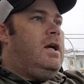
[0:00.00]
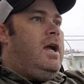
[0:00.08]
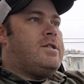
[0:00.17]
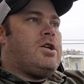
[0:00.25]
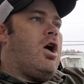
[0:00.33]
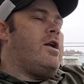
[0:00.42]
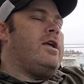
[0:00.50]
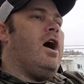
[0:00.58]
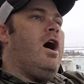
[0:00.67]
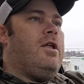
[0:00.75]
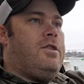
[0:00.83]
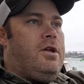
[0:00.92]
It's already
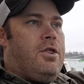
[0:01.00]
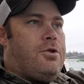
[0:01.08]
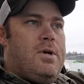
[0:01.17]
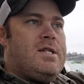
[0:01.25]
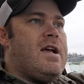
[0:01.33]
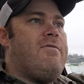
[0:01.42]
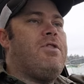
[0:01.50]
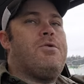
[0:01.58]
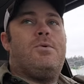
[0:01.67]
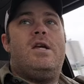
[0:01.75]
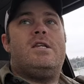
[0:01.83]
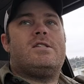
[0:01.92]
got the three seven
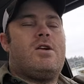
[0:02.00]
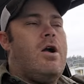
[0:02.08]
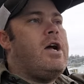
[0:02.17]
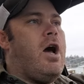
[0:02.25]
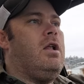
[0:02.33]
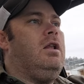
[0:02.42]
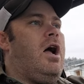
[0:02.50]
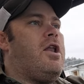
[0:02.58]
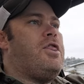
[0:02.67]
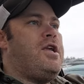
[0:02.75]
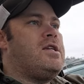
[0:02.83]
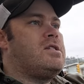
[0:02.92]
threes. It's already got a lot
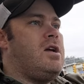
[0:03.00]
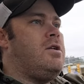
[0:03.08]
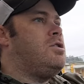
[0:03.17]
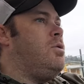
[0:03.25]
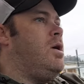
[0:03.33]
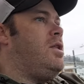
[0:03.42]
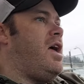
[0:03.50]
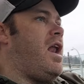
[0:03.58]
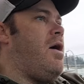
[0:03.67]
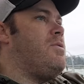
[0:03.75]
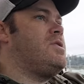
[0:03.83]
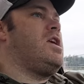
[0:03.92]
of things done to it that
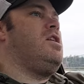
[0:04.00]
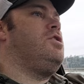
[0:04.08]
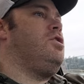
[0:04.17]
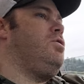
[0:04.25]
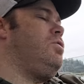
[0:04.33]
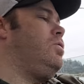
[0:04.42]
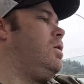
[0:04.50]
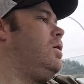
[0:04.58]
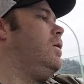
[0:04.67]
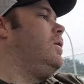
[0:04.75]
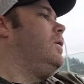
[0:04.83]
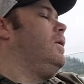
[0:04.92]
I was going to do
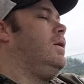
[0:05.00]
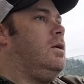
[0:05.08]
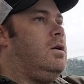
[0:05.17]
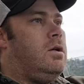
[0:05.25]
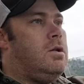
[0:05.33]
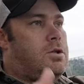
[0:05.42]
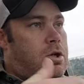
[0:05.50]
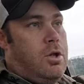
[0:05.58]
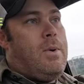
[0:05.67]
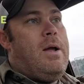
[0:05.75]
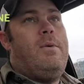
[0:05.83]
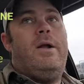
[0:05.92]
to the
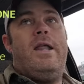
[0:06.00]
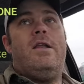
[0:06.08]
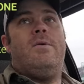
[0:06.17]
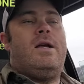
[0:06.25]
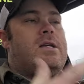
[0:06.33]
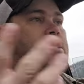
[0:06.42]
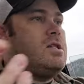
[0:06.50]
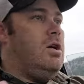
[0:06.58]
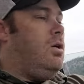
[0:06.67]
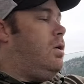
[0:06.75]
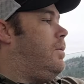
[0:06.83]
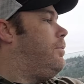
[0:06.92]
red one anyways.
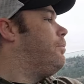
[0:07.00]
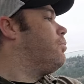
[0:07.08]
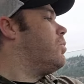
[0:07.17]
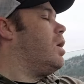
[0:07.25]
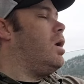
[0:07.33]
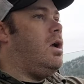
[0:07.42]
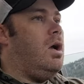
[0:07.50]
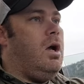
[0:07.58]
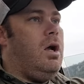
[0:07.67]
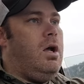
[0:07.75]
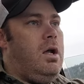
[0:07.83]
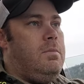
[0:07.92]
So,
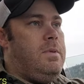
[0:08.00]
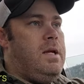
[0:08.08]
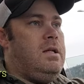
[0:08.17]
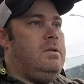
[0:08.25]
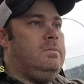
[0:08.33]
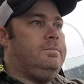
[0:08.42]
I mean,